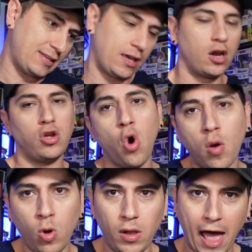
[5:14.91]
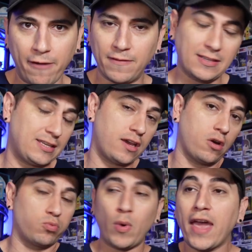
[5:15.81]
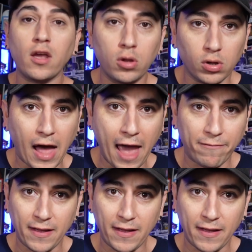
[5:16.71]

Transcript: seek a normal life, and seek a regular life,